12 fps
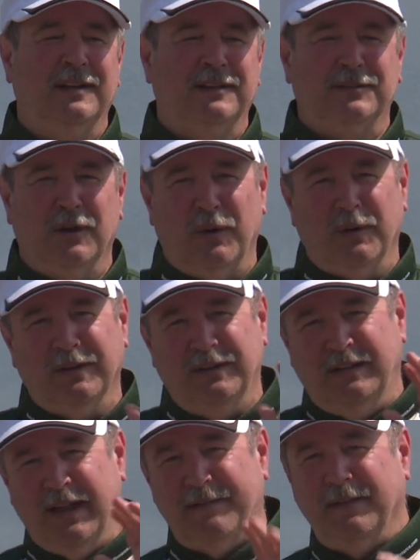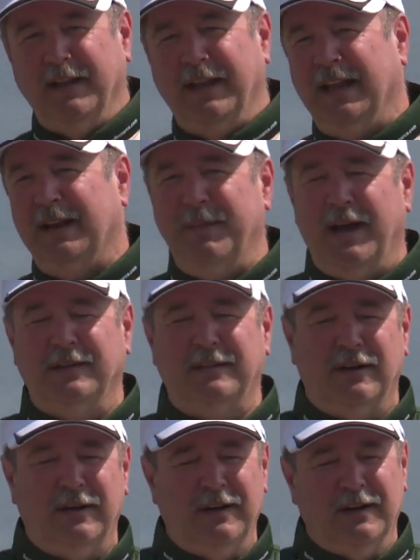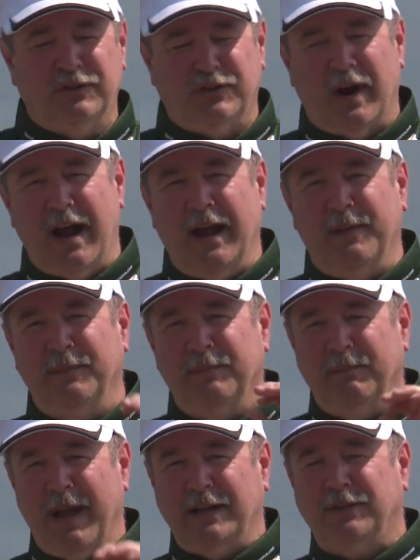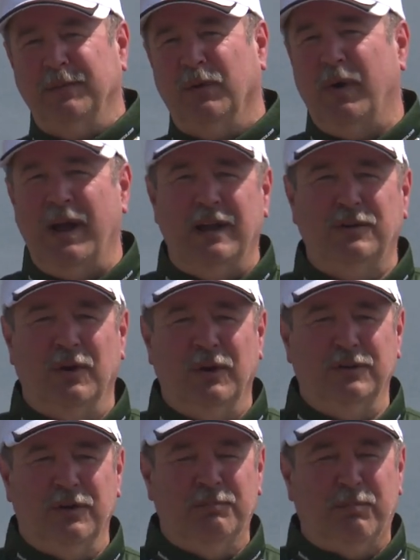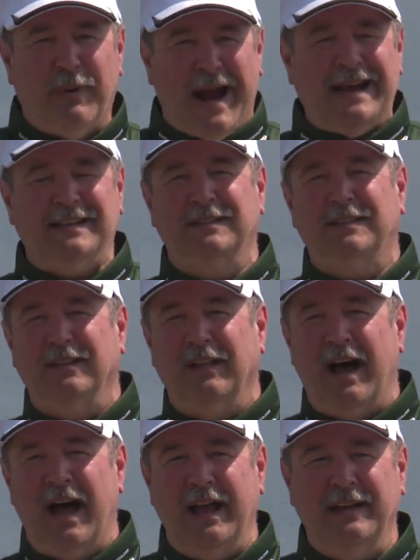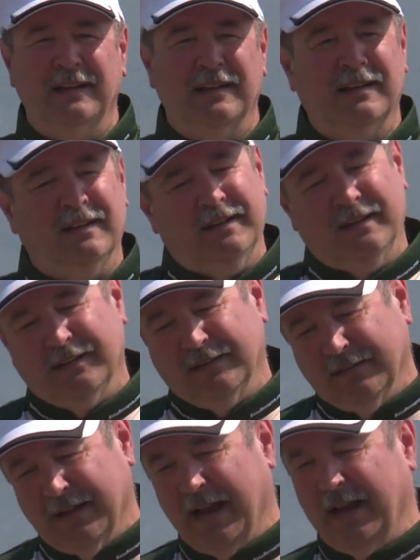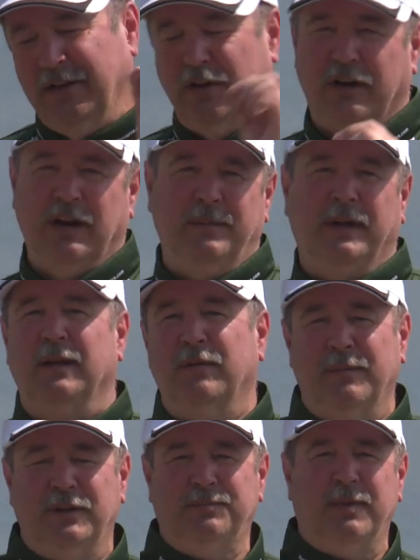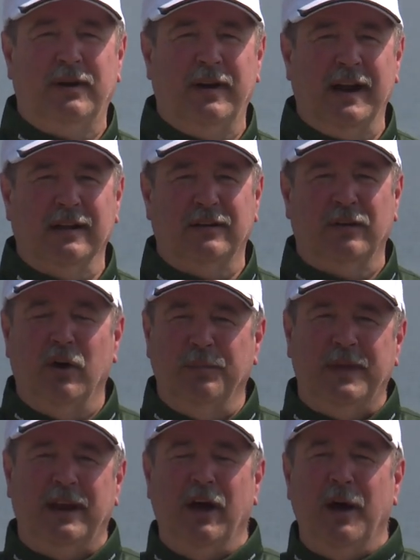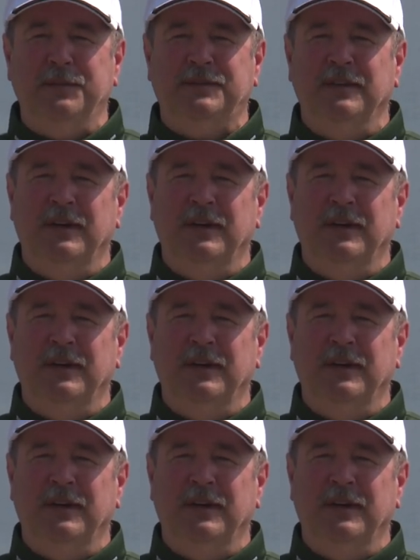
So definitely get them out there, try them, match them the way I told you, practice a lot, and you're gonna become a much better angler. Hope that helps.